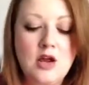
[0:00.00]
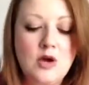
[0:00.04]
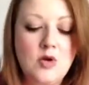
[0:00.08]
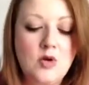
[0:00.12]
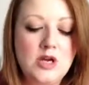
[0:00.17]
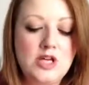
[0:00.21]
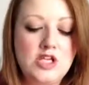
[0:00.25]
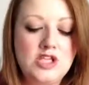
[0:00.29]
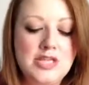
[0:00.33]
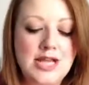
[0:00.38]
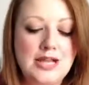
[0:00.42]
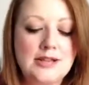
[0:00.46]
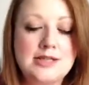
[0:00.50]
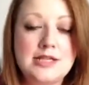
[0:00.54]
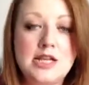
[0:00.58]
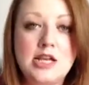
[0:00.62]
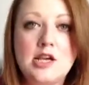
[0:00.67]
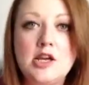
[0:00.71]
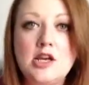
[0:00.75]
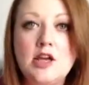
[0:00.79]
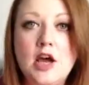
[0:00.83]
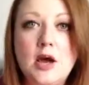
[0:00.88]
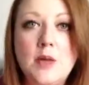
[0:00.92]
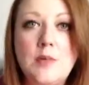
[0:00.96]
which sounds
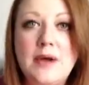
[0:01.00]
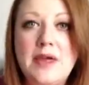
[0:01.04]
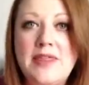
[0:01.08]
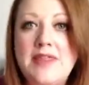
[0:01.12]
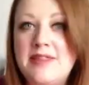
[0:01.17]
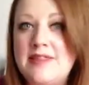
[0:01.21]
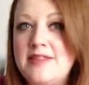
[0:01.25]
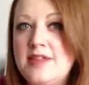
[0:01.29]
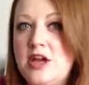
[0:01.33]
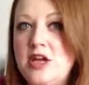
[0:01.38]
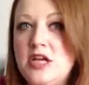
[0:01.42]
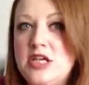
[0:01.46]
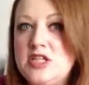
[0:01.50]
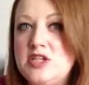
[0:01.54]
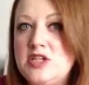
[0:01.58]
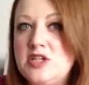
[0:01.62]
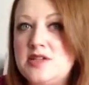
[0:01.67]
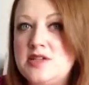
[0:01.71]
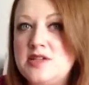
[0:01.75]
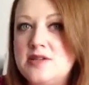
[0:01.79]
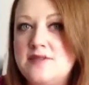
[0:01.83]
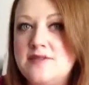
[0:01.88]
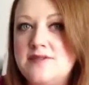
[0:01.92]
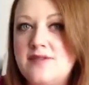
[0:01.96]
like a lot, but I think they only do
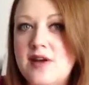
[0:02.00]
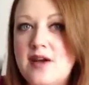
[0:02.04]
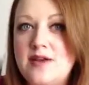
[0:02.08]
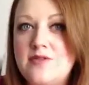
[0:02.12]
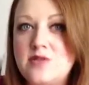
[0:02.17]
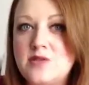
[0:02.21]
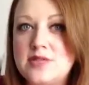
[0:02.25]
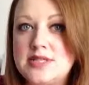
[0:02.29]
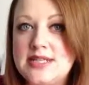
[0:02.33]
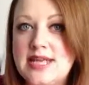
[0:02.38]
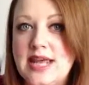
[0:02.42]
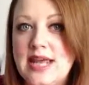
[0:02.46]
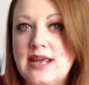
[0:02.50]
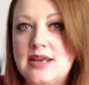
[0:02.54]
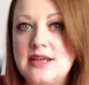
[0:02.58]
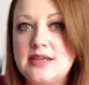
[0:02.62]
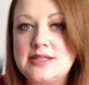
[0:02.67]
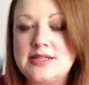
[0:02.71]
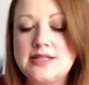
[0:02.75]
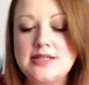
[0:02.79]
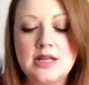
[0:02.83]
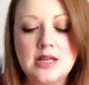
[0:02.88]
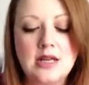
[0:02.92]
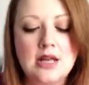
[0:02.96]
sort of 5 or
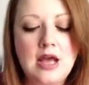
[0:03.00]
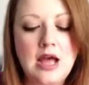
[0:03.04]
6.